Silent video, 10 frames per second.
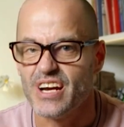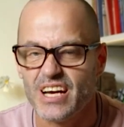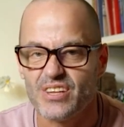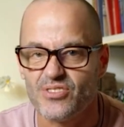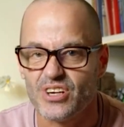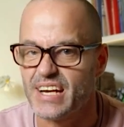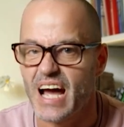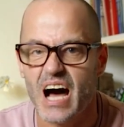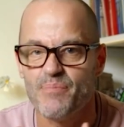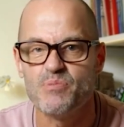and A3
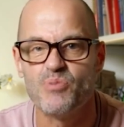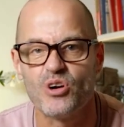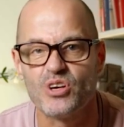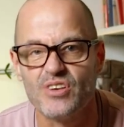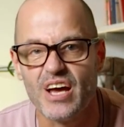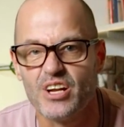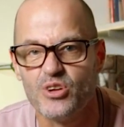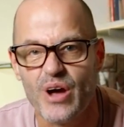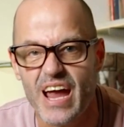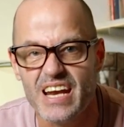can't be broken down
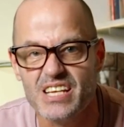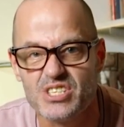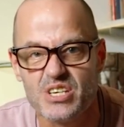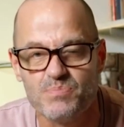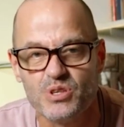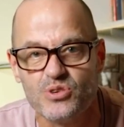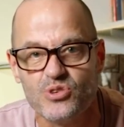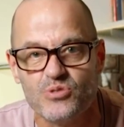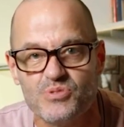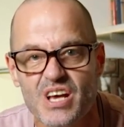into any simpler
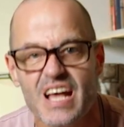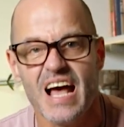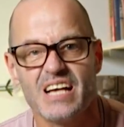groups.